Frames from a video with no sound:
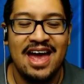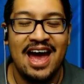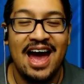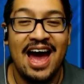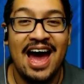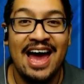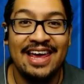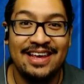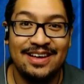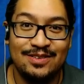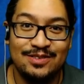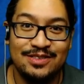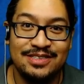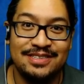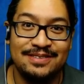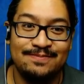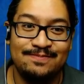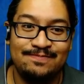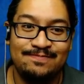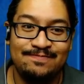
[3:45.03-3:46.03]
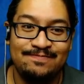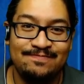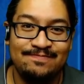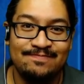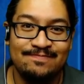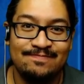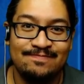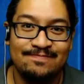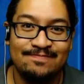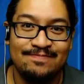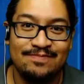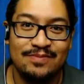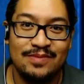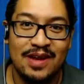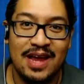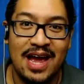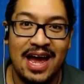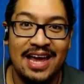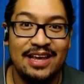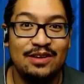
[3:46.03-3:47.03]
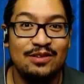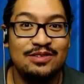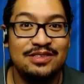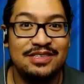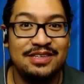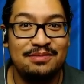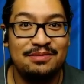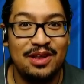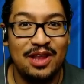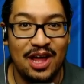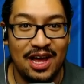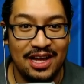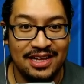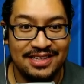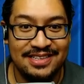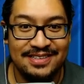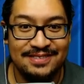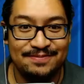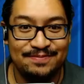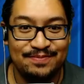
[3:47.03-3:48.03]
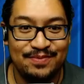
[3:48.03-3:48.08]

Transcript: I used him. I used him a lot.